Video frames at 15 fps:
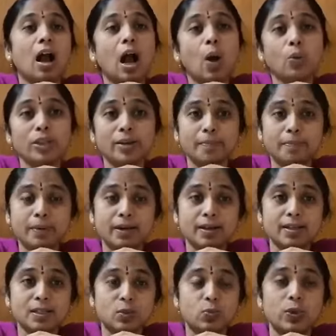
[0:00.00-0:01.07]
how the
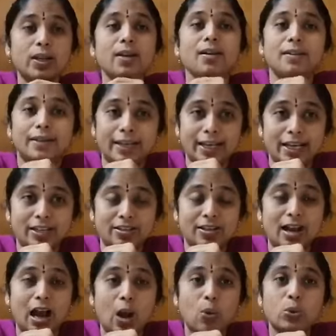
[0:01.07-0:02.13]
birds will eat,
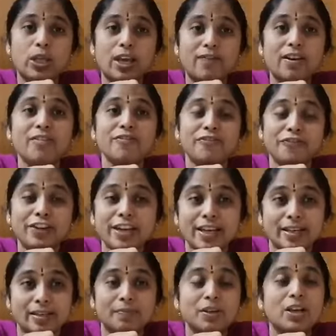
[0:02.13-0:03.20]
how they will
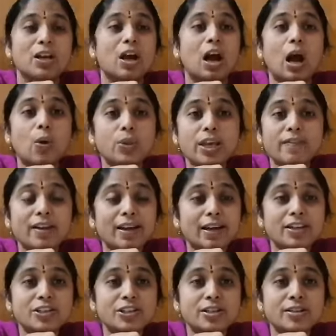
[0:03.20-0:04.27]
feed. How they will
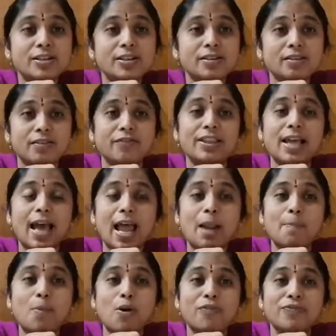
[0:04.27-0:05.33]
eat children? With the
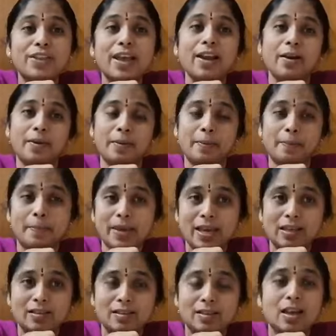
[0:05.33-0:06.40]
help of their
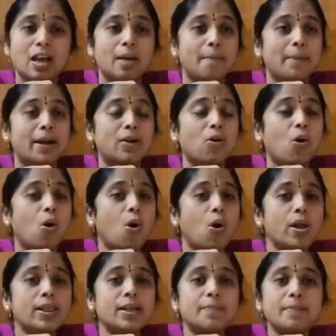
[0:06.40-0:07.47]
beaks. But
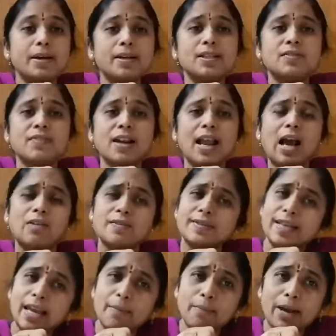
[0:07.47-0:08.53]
all the birds will have
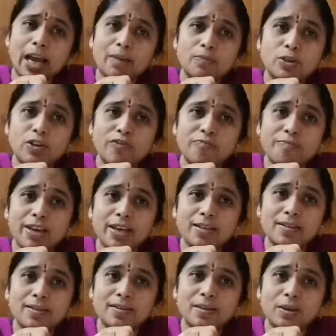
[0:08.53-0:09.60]
same types of
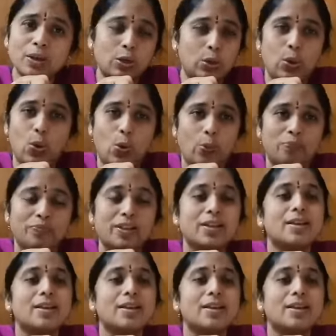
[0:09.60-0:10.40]
beaks? No.